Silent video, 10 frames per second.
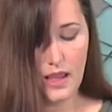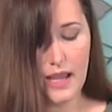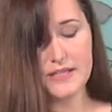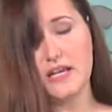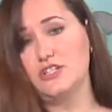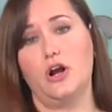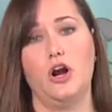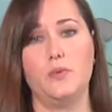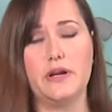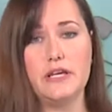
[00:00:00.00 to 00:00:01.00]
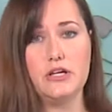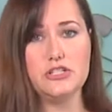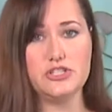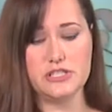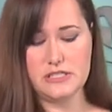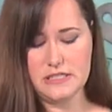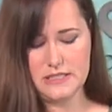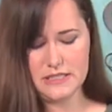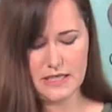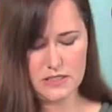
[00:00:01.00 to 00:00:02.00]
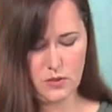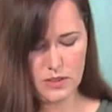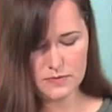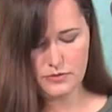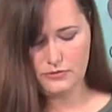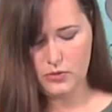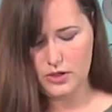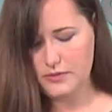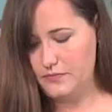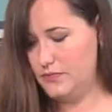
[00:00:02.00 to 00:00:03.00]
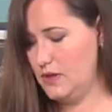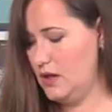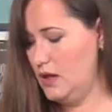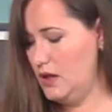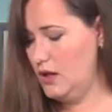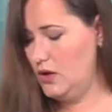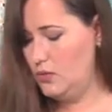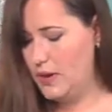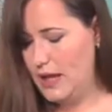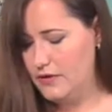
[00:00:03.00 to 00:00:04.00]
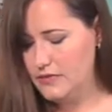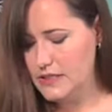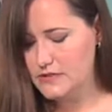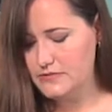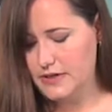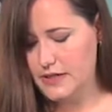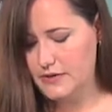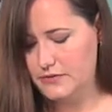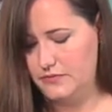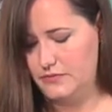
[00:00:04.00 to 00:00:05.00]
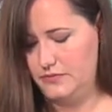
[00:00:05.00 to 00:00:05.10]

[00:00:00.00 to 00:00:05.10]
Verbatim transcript: Attaching hardware here is just as easy as it was before. We have these fun